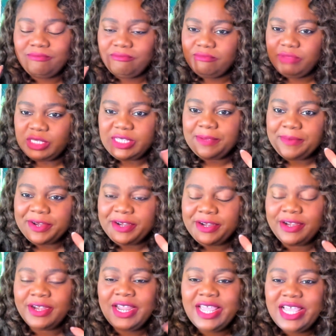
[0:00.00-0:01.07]

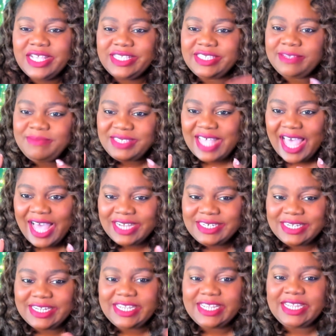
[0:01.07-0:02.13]
Sims
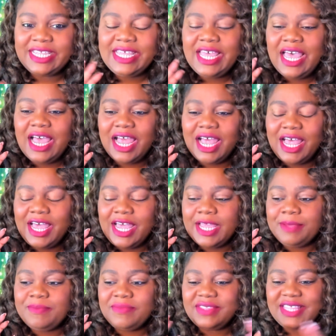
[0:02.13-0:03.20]
Ashley.
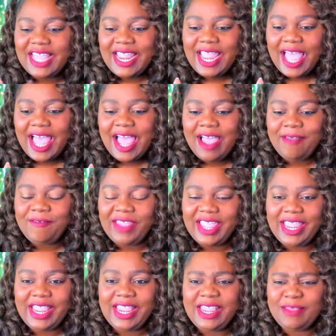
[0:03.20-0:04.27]
They have
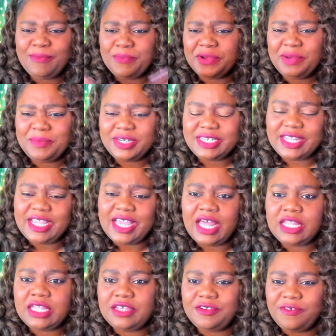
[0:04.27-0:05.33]
pretty much like a
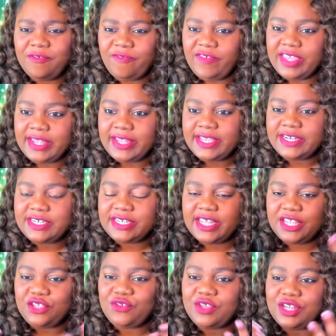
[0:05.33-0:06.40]
little village
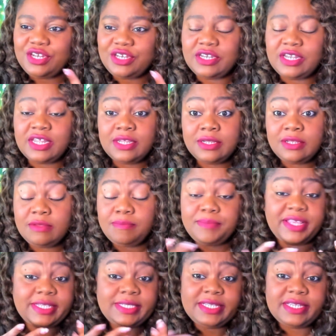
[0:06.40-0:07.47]
that you can
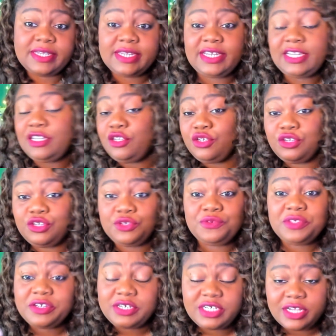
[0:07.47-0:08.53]
basically do
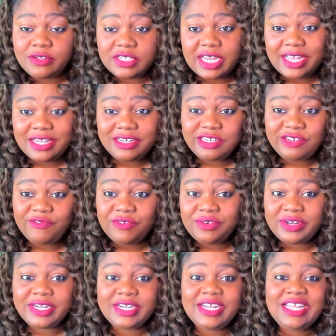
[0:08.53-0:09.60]
their shell challenge
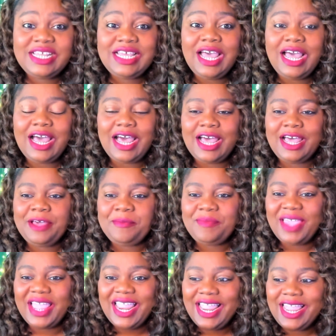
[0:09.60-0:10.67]
for,
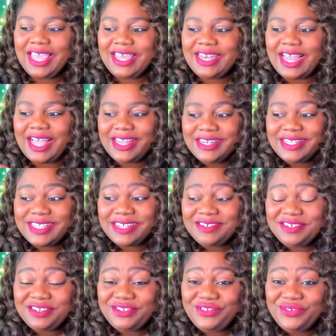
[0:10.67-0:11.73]
and I decided
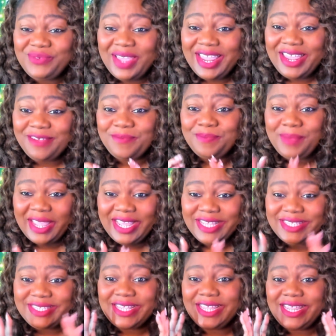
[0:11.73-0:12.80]
to do a
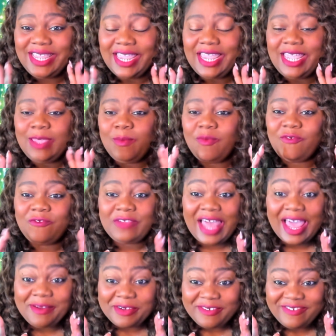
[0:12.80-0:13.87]
base game
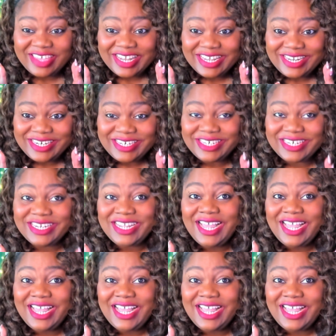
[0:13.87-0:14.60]
flower village,